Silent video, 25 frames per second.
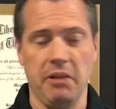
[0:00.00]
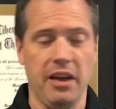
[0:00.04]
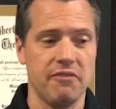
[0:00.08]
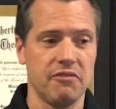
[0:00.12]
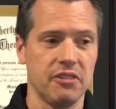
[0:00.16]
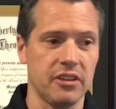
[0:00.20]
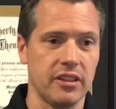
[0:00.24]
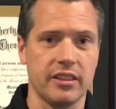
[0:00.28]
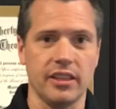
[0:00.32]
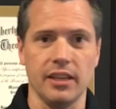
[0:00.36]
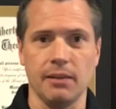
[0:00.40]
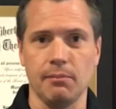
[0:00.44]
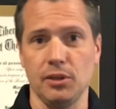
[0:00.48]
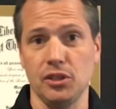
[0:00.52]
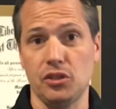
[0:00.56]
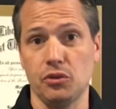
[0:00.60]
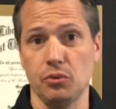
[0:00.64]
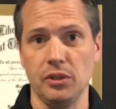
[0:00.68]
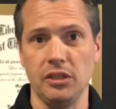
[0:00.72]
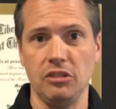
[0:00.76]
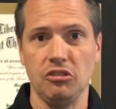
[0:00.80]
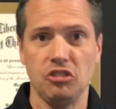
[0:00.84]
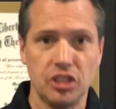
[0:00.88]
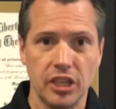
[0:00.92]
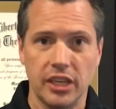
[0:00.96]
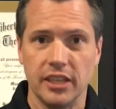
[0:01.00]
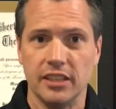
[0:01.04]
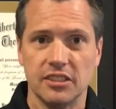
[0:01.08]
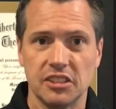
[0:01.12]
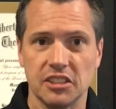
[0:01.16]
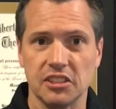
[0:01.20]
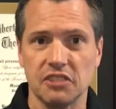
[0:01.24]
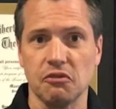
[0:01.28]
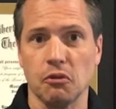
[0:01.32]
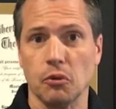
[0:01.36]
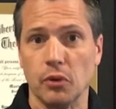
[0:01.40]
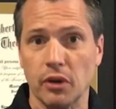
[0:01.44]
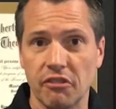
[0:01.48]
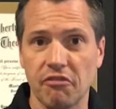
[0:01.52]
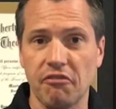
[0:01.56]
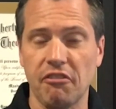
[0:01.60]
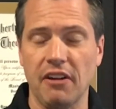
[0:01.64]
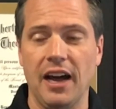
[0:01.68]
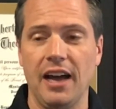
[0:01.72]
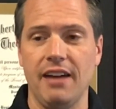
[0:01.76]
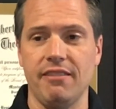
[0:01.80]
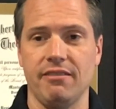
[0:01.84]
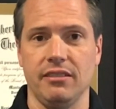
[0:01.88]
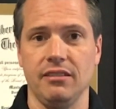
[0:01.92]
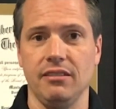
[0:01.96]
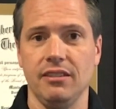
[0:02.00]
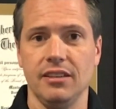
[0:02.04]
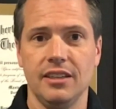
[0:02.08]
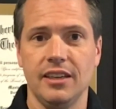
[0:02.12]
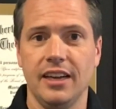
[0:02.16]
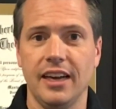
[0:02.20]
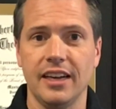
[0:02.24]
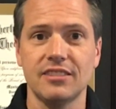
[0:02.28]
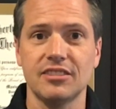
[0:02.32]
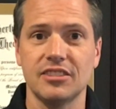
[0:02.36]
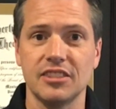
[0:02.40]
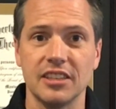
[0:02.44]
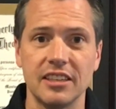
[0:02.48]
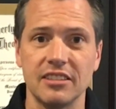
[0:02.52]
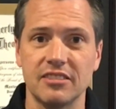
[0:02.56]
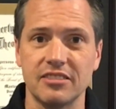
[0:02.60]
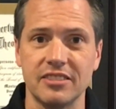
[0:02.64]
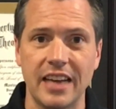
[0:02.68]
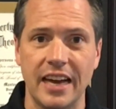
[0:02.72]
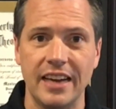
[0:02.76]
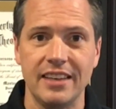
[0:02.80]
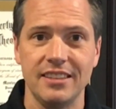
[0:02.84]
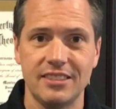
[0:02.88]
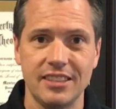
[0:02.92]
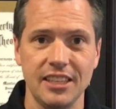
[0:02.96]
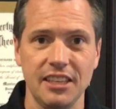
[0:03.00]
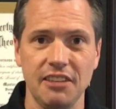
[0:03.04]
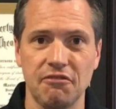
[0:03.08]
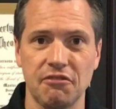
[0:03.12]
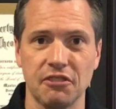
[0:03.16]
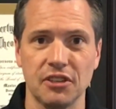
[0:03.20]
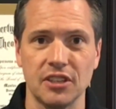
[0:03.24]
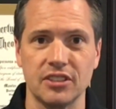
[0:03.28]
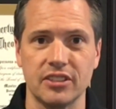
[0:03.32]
everything between Genesis 45 and Exodus 19, for